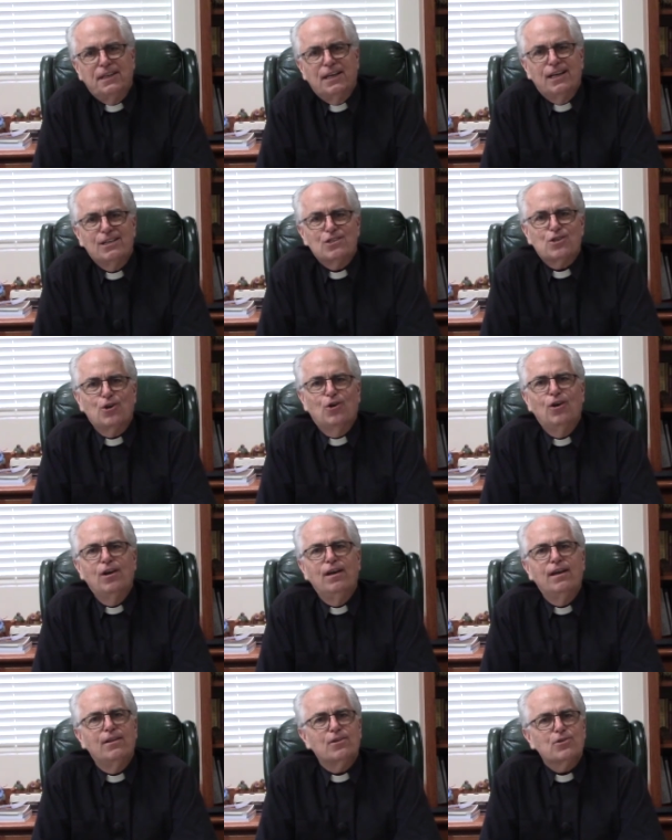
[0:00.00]
And so
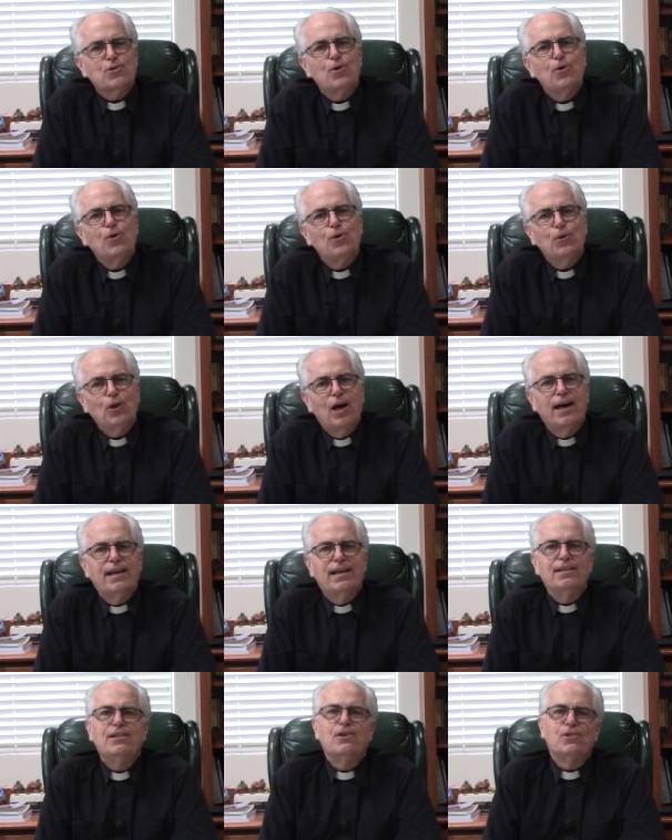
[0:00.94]
there's a whole lot
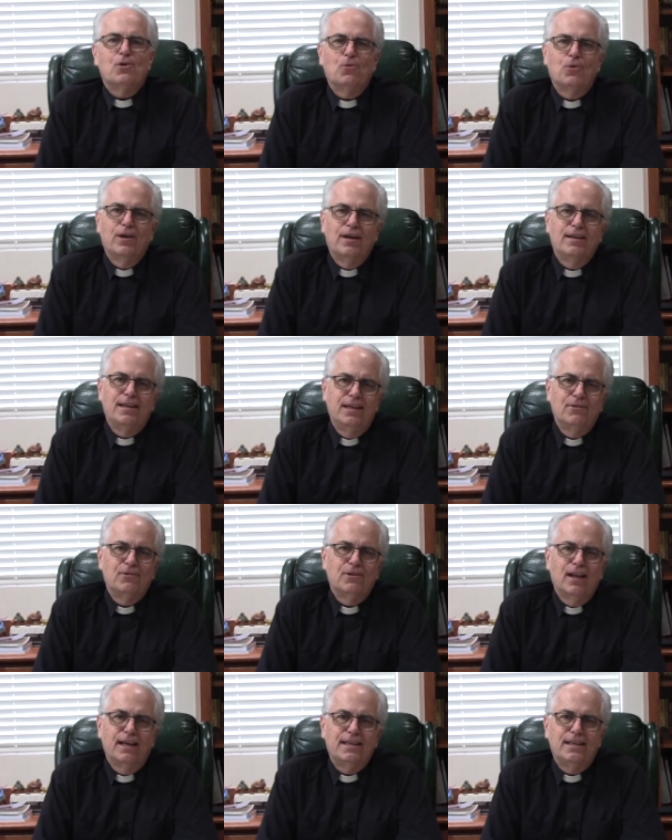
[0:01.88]
in there that we, he
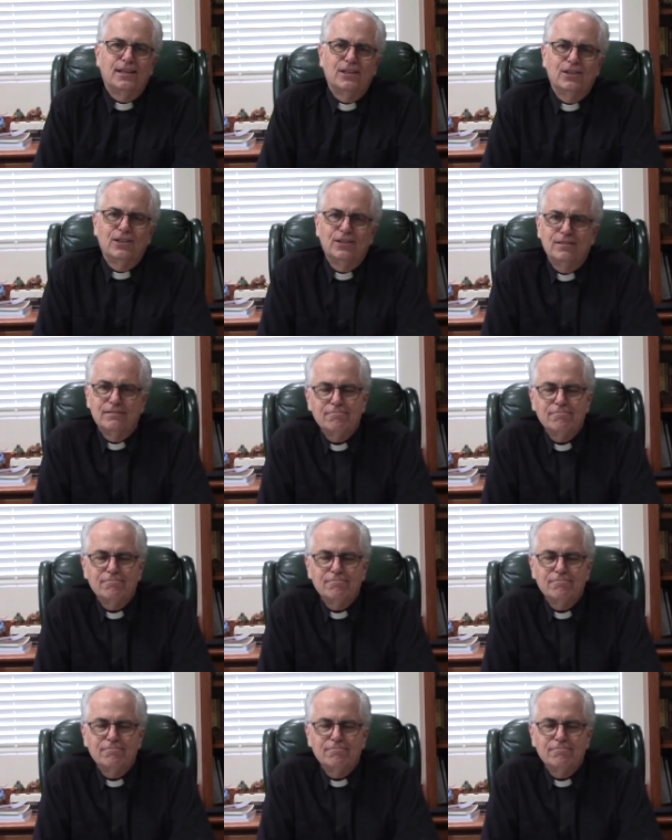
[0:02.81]
would like you to,